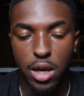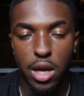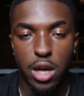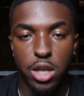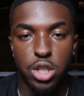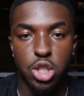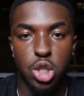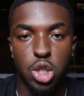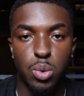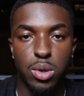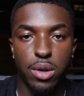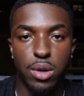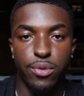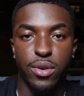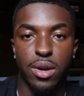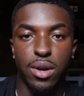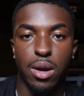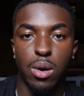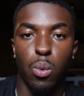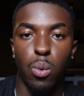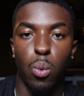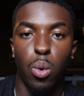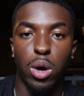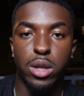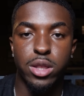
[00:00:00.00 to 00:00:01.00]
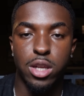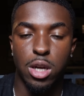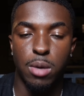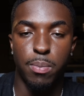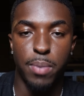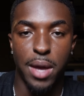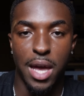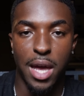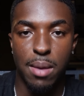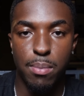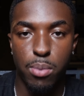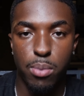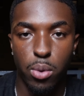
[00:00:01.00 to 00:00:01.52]
So you want to figure out what their
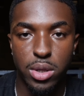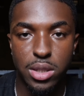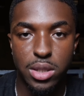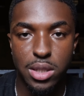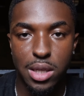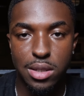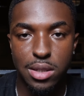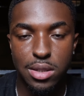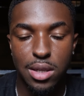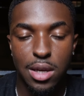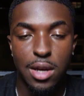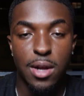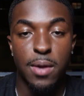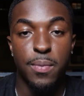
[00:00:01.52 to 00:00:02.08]
pain points is.